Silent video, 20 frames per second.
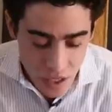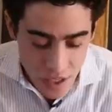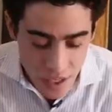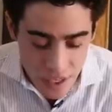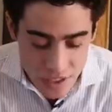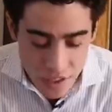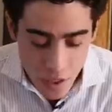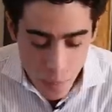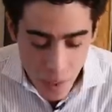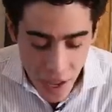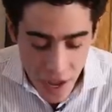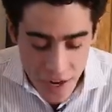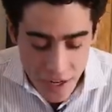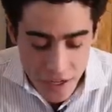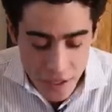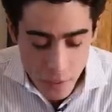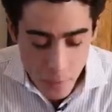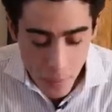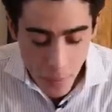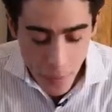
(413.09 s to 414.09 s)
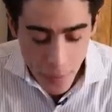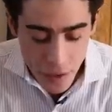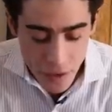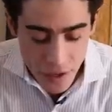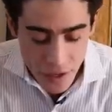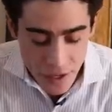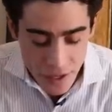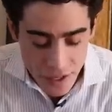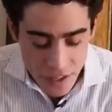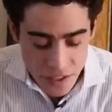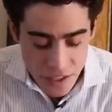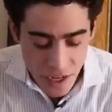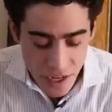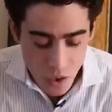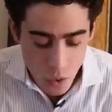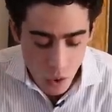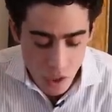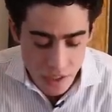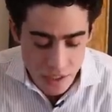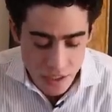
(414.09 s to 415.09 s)
Yes, I'm hacking. Is
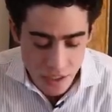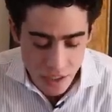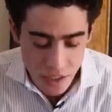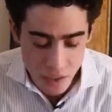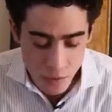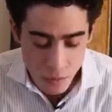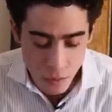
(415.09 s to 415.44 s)
high quality chicken